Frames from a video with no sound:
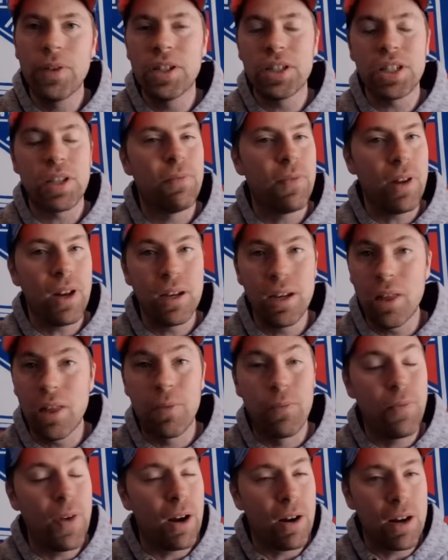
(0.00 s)
Just another
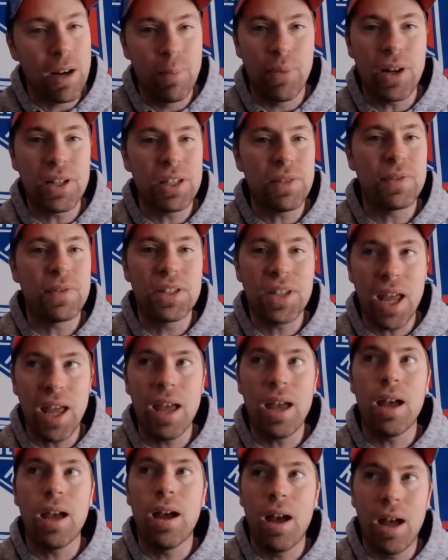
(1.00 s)
very impressive
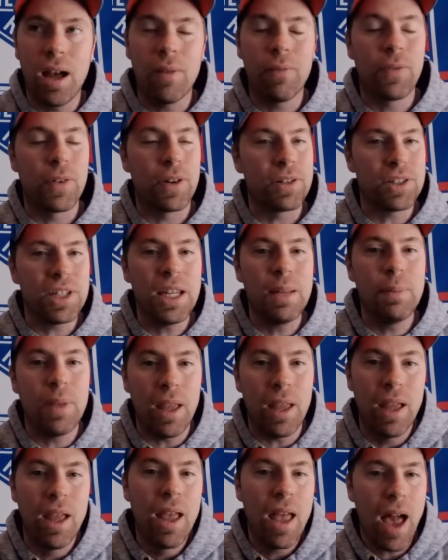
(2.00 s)
stat for a team
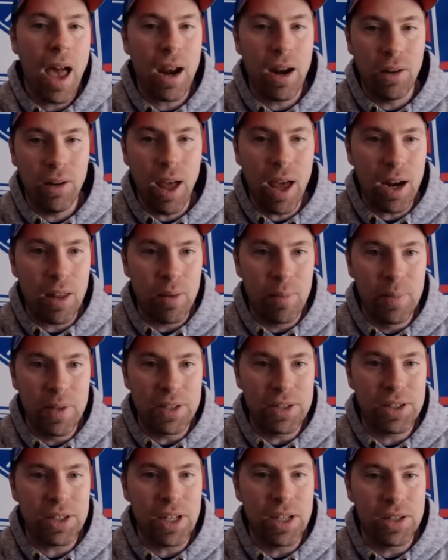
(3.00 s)
that had a lot of them
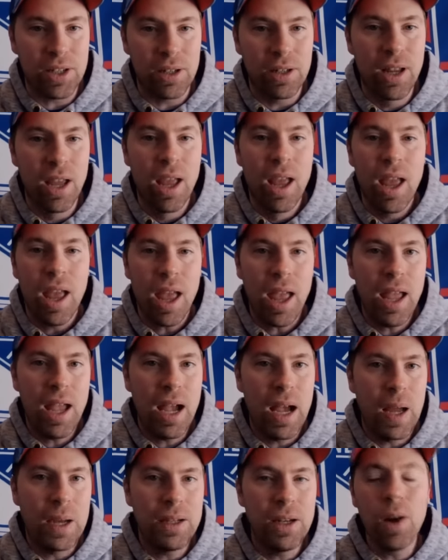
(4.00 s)
this season.
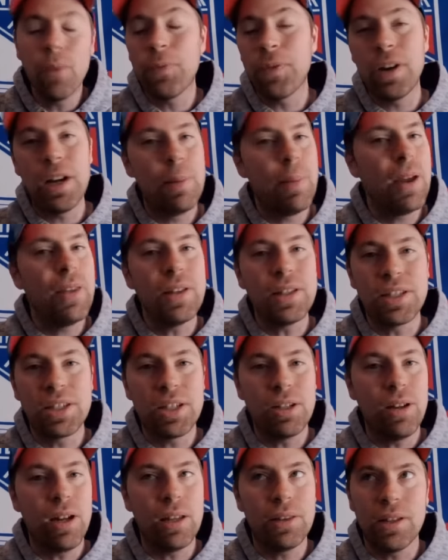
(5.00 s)
And, you know, for anybody that's
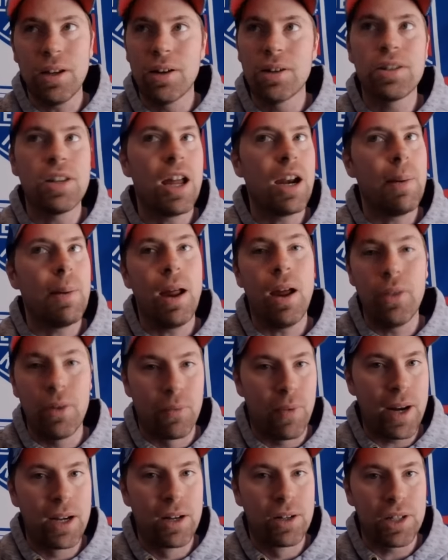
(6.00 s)
still out there talking about how the
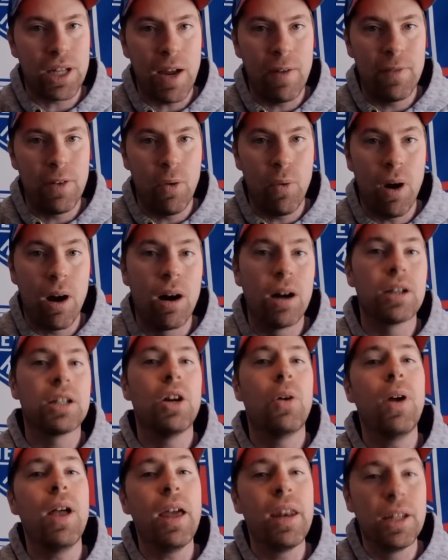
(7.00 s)
Rangers have no heart,
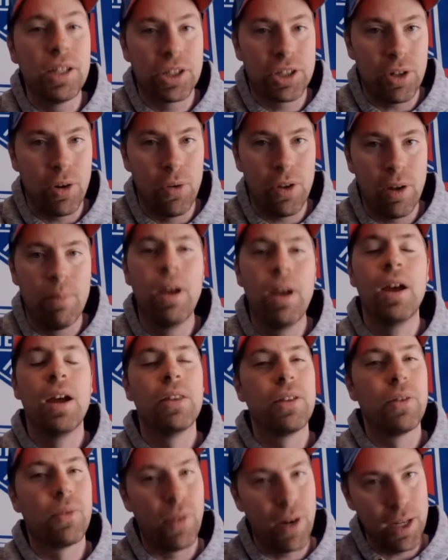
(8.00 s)
go ahead and show them
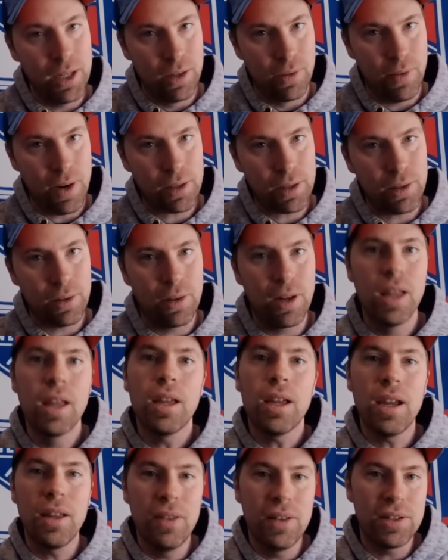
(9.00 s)
the Ranger record
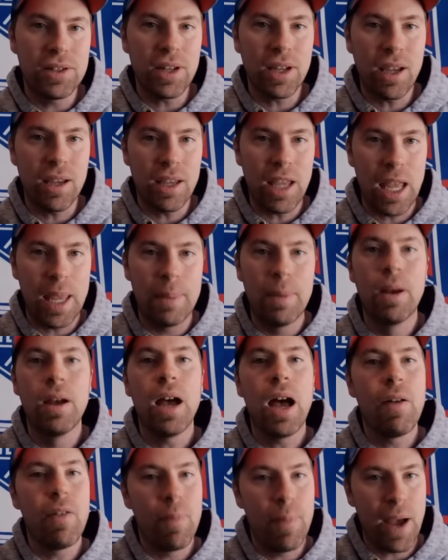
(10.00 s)
in the second game
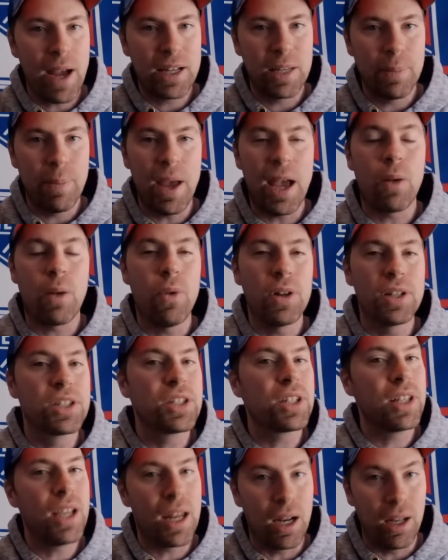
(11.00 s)
of a back-to-back. Once
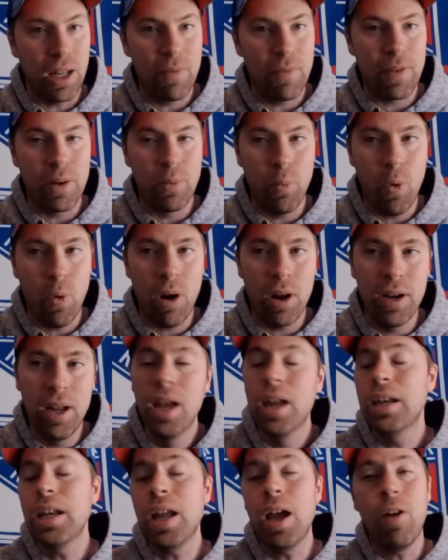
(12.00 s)
again, 11-1.
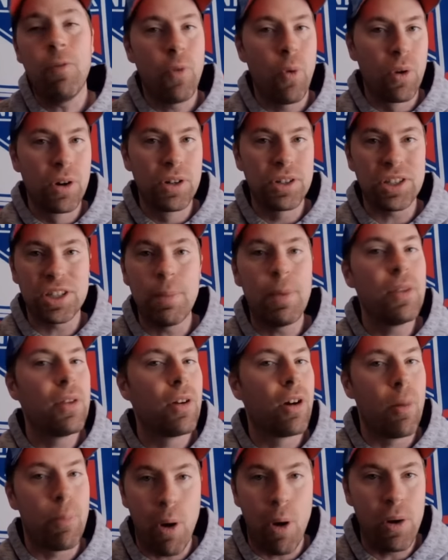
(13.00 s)
Now, of course, some of their
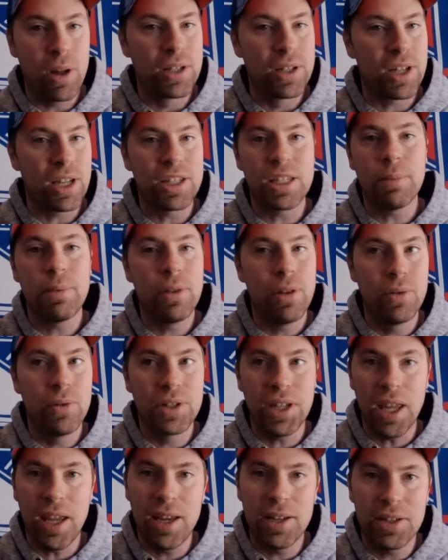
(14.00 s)
opponents on some of those
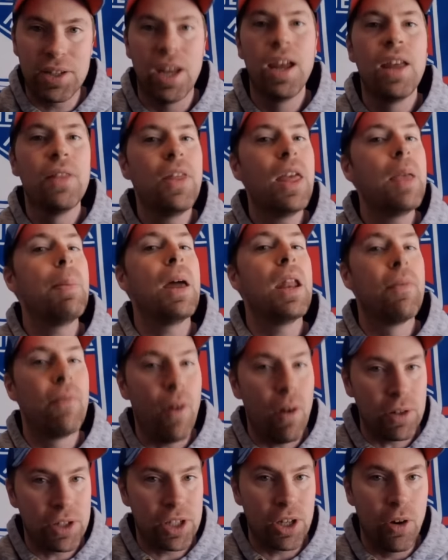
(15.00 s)
days, they might have
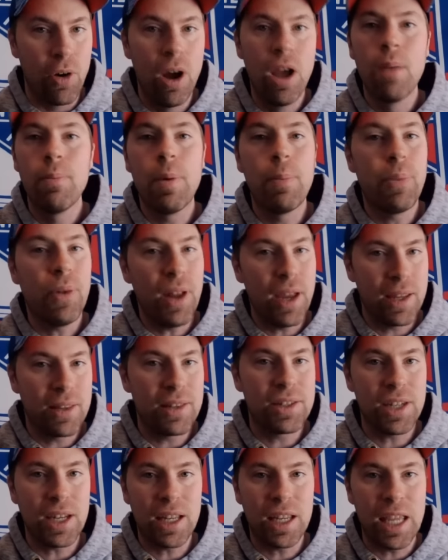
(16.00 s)
also been playing in the
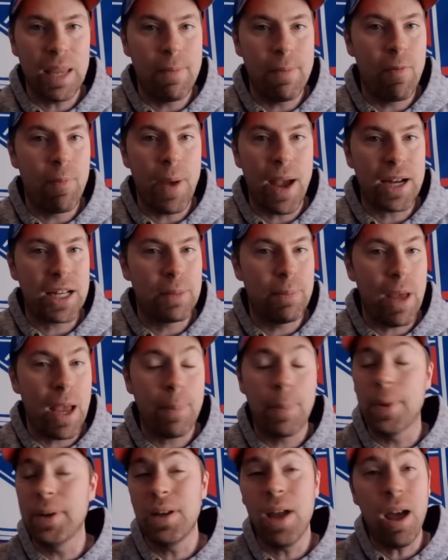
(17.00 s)
second game of a back-to-back,
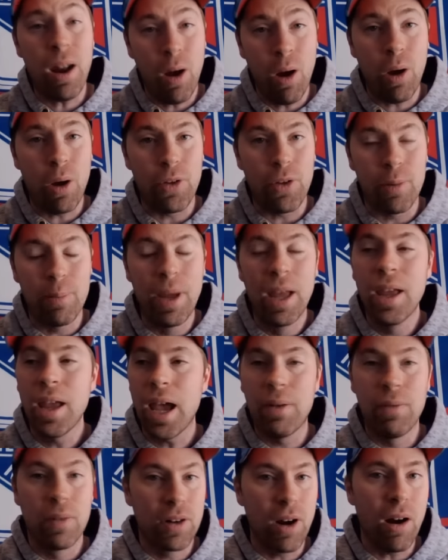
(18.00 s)
but not all of them.
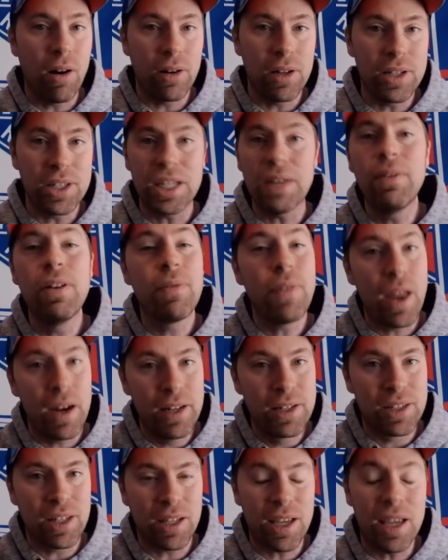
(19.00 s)
And regardless, even if that
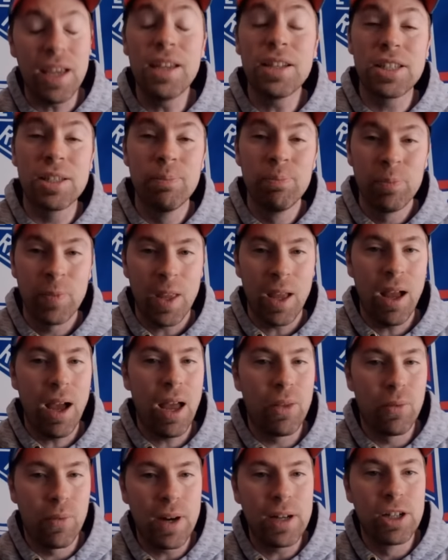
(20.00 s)
is the case,
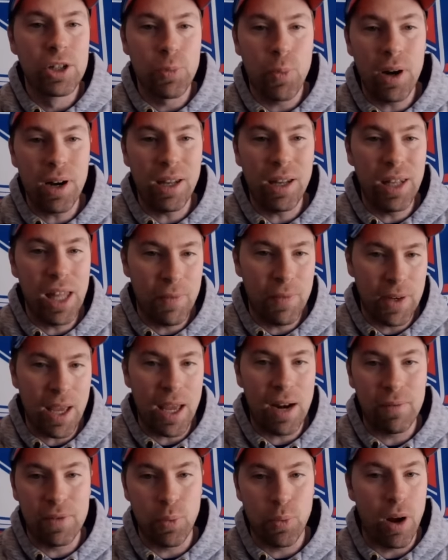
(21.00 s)
the Rangers won 11 out
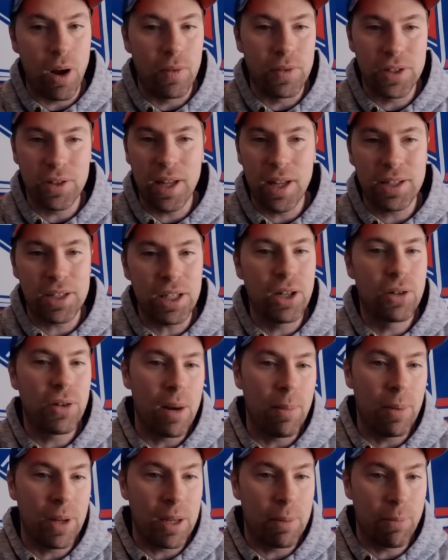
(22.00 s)
of 12. So that's
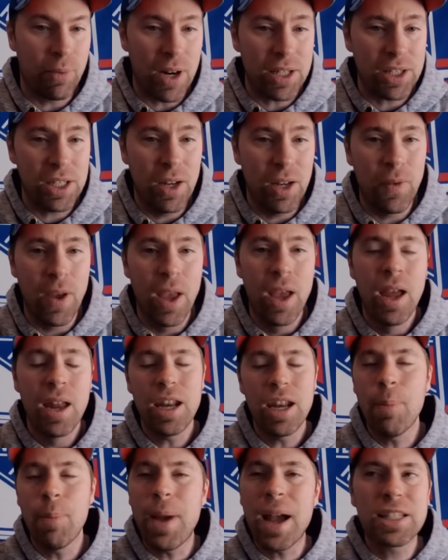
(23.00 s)
incredibly impressive.
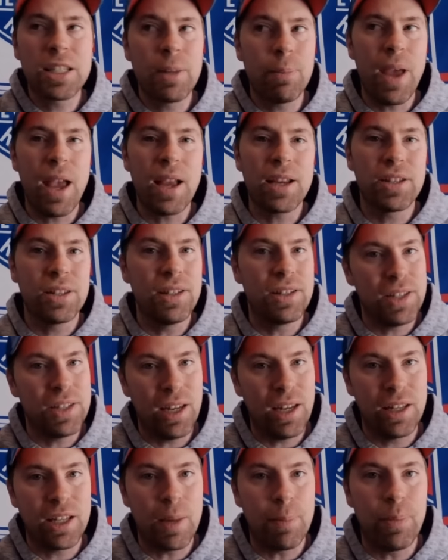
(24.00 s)
Now, back-to-backs in the
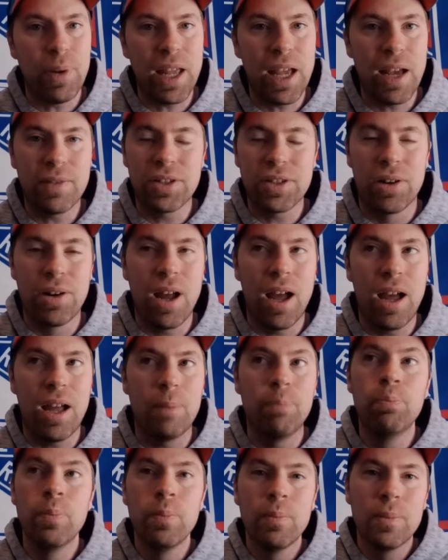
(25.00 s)
Stanley Cup playoffs are not
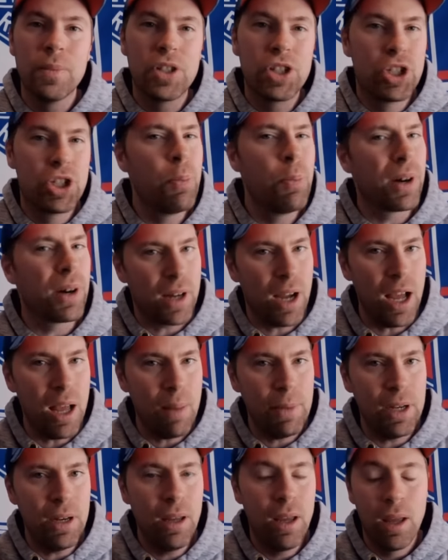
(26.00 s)
super
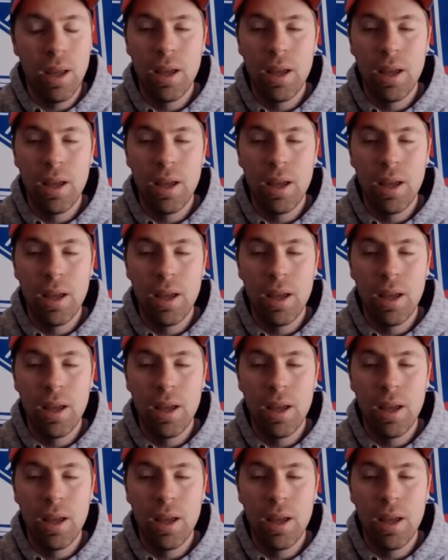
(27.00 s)
common.